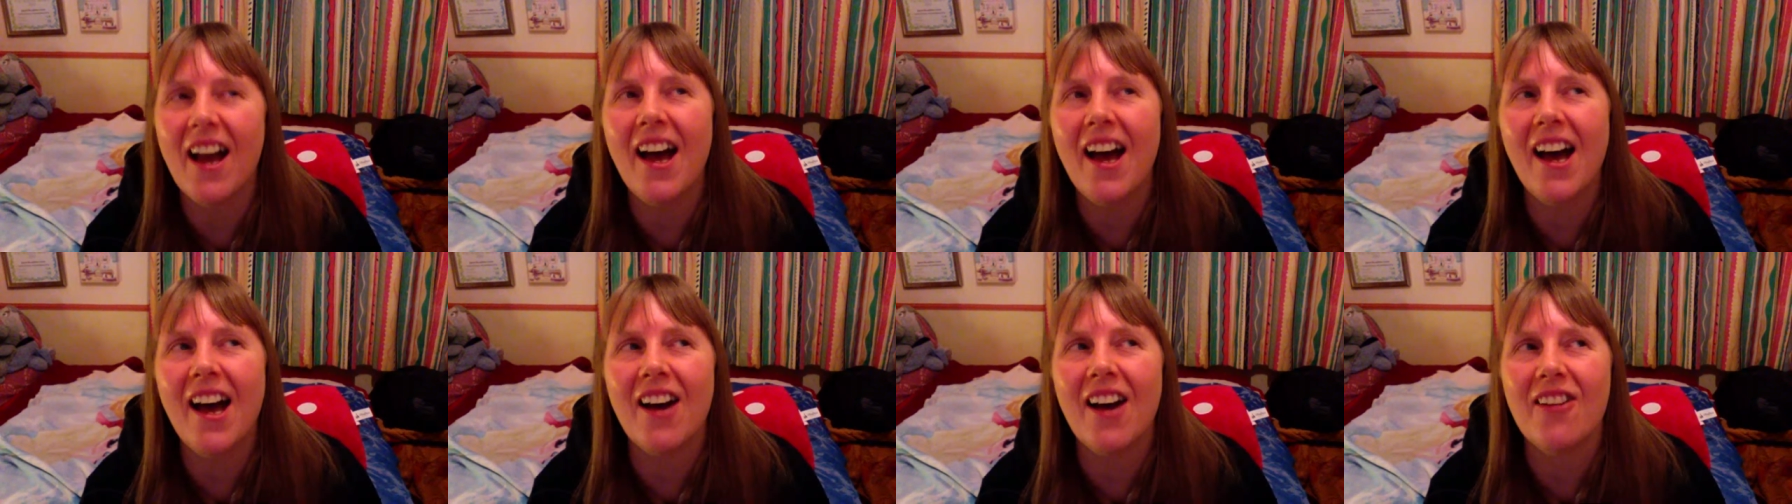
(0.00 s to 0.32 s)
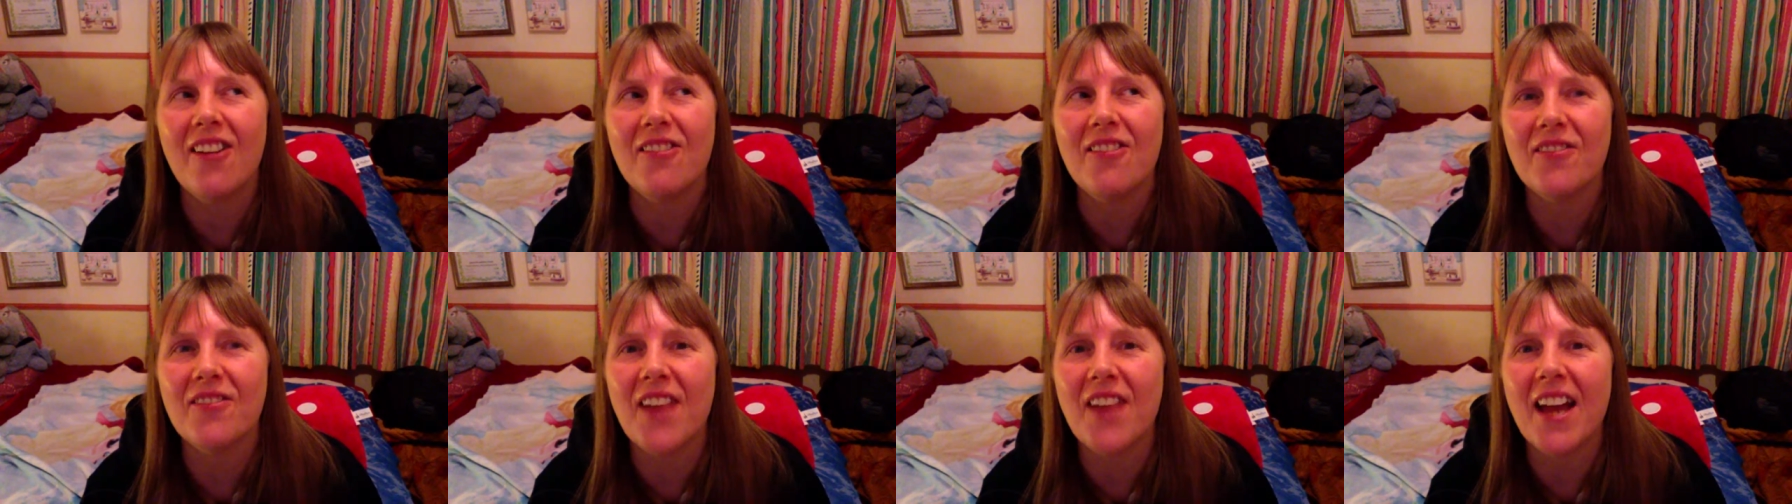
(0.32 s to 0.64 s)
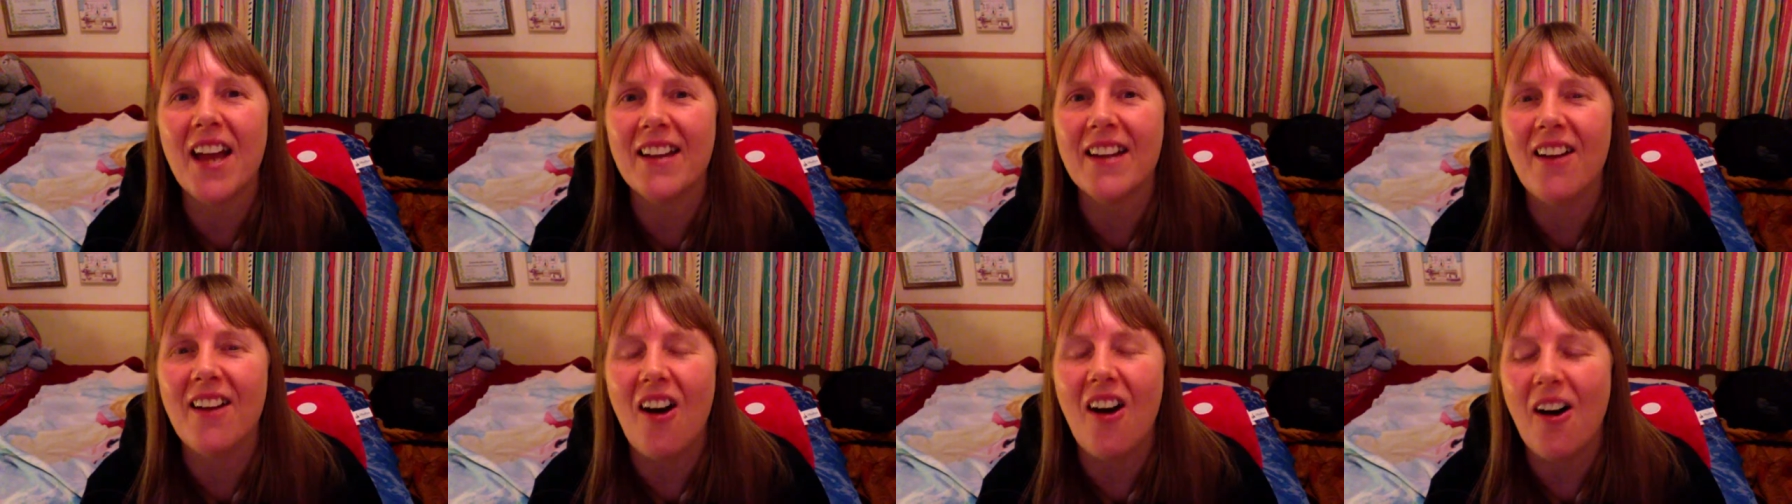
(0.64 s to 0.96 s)
oh,
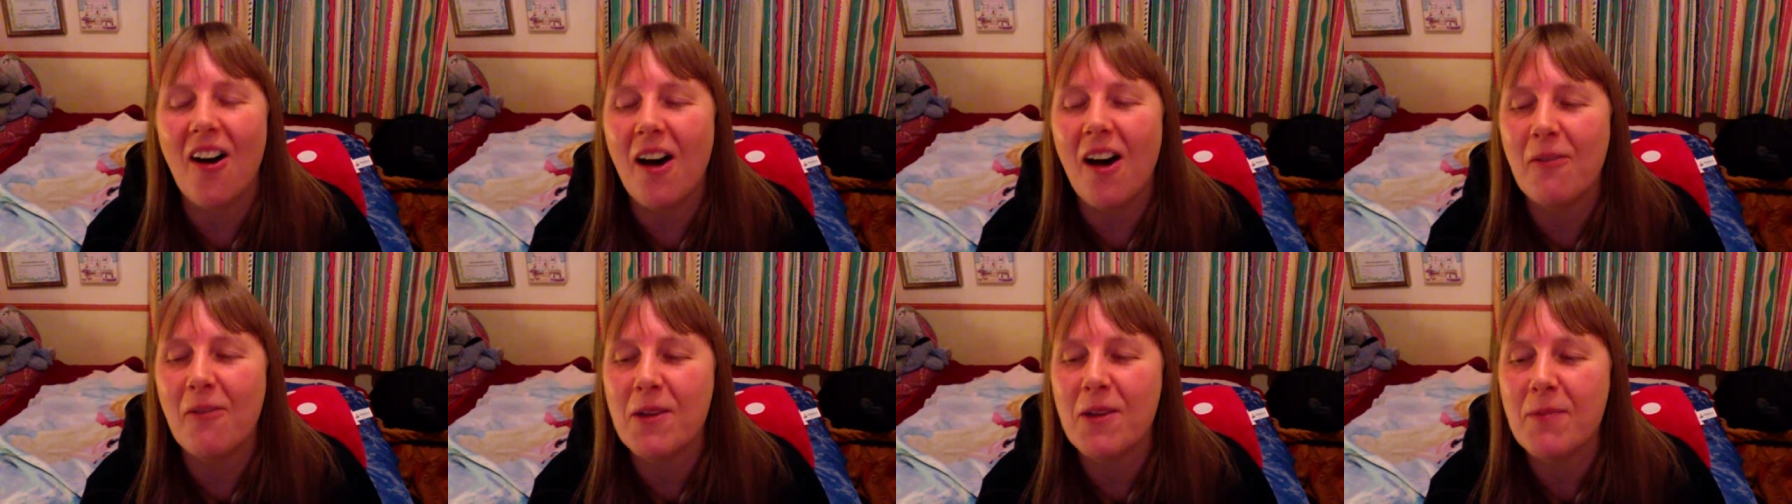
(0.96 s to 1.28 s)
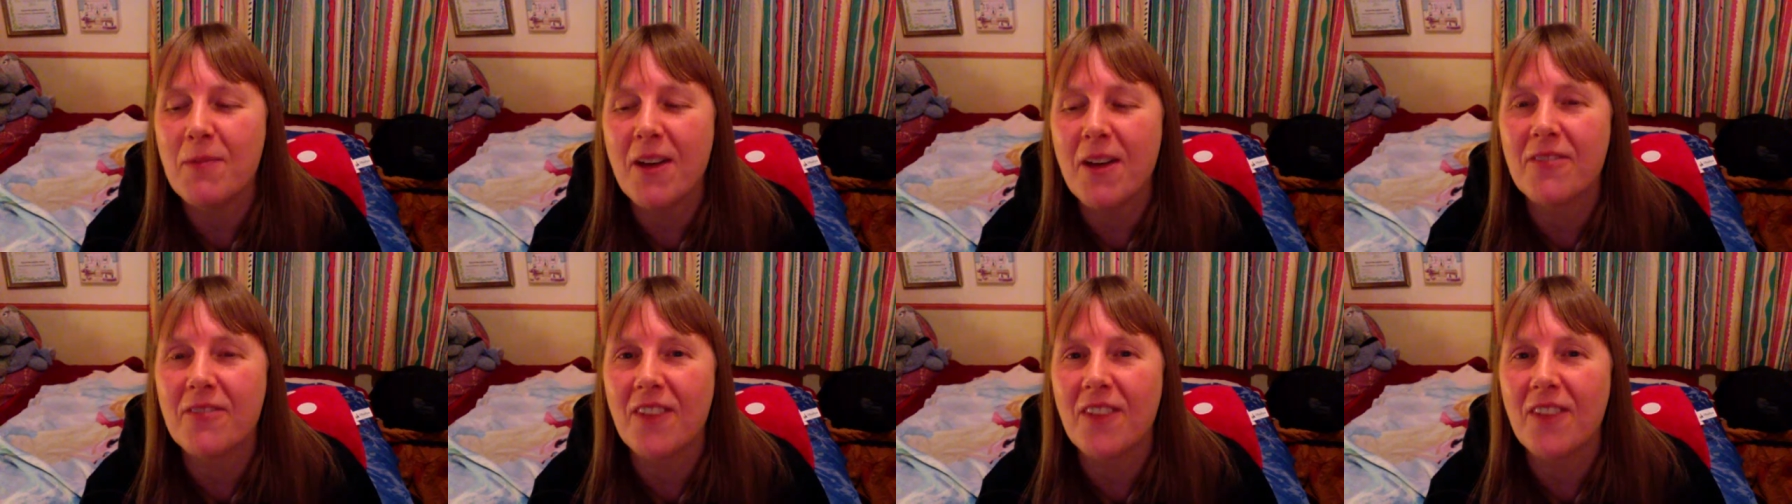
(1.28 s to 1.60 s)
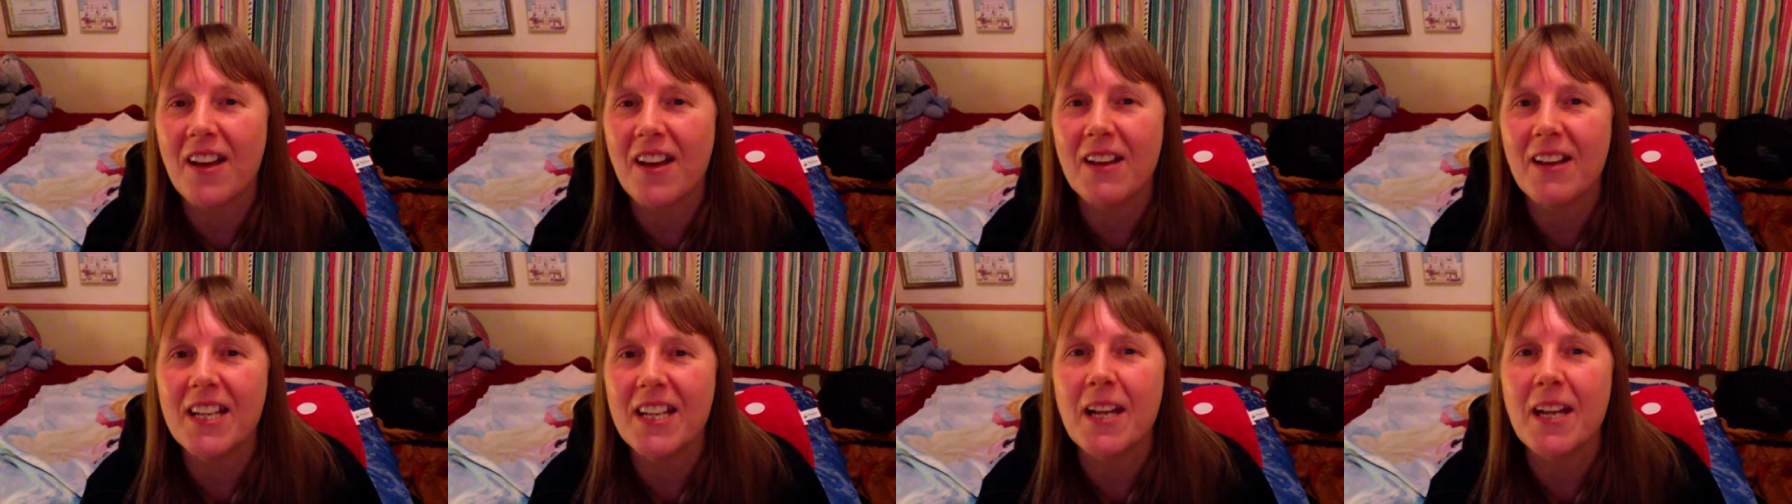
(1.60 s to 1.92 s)
then we both
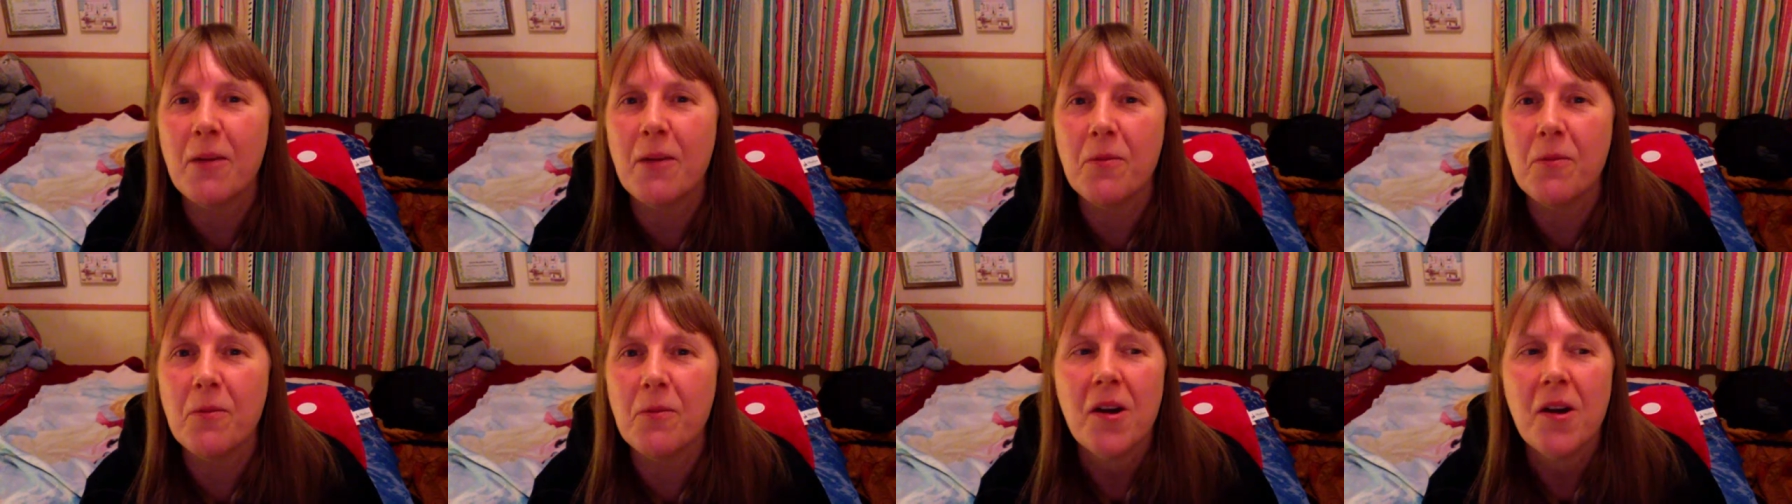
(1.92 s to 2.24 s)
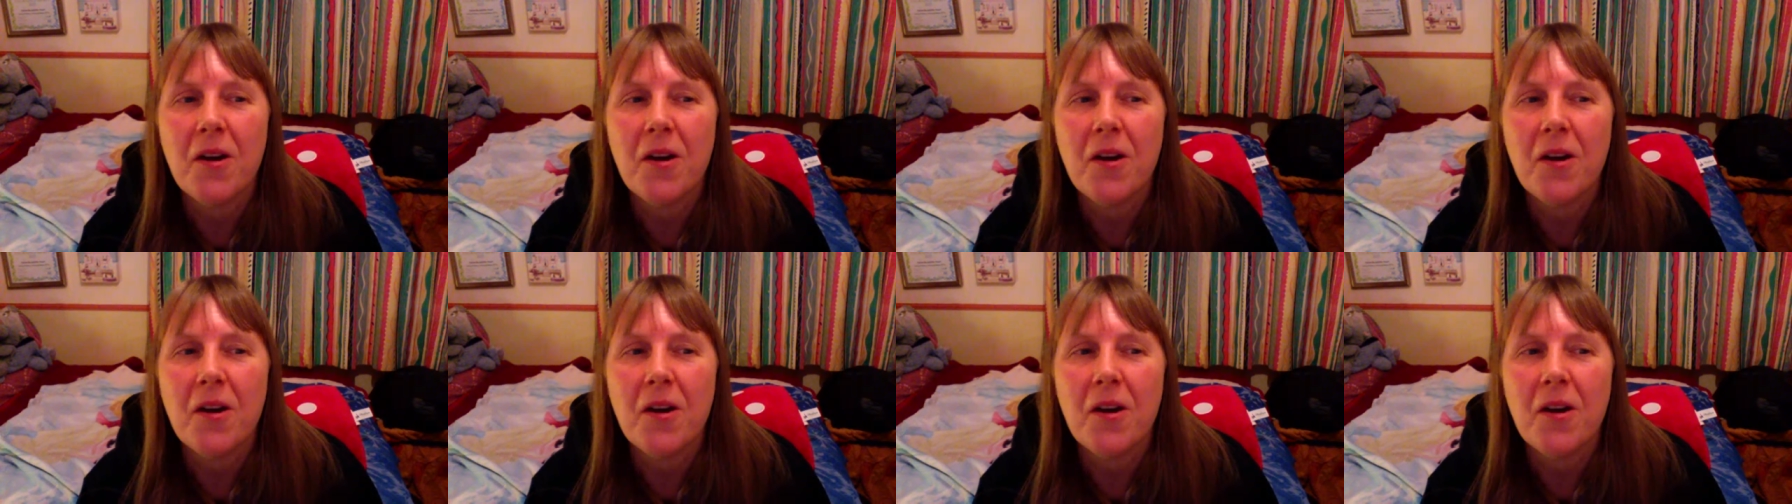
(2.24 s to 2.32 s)
like, you know,